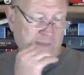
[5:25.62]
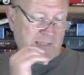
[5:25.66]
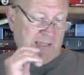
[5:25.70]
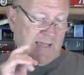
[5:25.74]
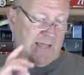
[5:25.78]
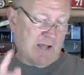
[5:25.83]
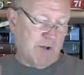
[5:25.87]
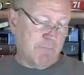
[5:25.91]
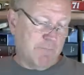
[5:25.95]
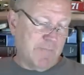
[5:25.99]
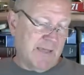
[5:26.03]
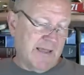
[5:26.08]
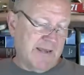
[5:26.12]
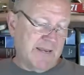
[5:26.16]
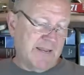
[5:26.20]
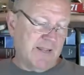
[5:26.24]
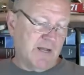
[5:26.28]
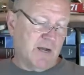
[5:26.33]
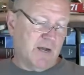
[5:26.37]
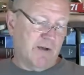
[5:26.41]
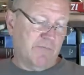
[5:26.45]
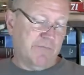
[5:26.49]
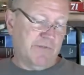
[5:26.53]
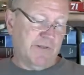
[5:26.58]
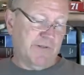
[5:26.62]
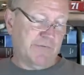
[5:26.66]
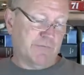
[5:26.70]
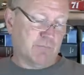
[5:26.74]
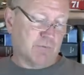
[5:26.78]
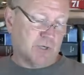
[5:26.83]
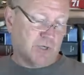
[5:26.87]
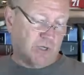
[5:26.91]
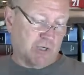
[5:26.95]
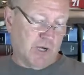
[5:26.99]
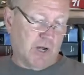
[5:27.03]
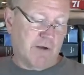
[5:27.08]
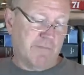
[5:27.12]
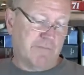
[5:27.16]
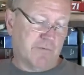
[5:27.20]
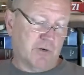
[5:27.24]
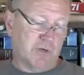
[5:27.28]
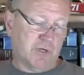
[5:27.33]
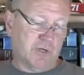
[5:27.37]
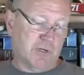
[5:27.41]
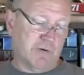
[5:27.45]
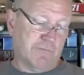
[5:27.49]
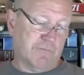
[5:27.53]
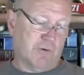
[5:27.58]
how many of these
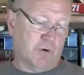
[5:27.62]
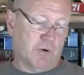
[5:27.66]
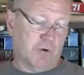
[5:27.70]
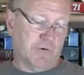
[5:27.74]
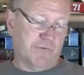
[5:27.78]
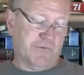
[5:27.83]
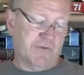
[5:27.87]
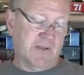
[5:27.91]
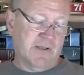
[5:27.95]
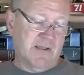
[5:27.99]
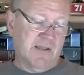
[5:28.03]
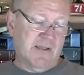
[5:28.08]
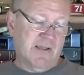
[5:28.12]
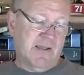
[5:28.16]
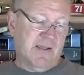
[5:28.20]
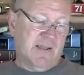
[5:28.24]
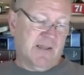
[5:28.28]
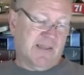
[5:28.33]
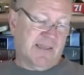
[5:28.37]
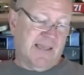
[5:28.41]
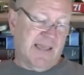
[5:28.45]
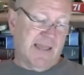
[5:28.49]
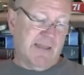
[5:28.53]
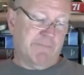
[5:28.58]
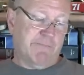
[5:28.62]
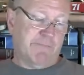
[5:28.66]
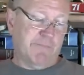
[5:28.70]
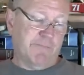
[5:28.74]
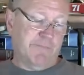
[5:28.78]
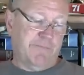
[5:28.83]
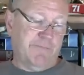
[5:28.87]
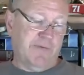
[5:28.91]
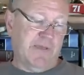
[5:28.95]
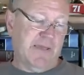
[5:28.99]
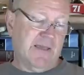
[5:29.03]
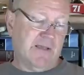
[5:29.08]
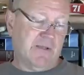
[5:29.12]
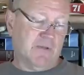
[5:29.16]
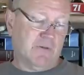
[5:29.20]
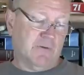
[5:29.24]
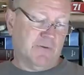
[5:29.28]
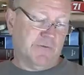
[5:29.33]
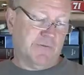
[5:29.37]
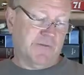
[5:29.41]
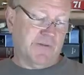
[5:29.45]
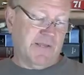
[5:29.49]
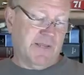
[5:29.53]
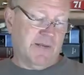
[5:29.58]
recovered converters came from
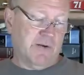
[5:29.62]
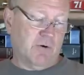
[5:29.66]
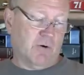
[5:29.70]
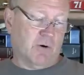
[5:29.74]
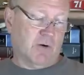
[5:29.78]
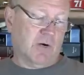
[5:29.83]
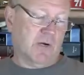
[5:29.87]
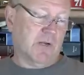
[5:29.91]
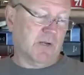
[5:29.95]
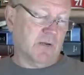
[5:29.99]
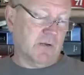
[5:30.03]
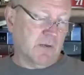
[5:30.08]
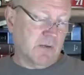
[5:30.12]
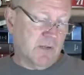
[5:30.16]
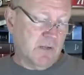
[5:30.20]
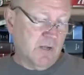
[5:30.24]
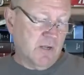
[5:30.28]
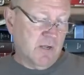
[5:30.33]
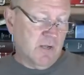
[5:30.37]
vehicles in Oregon.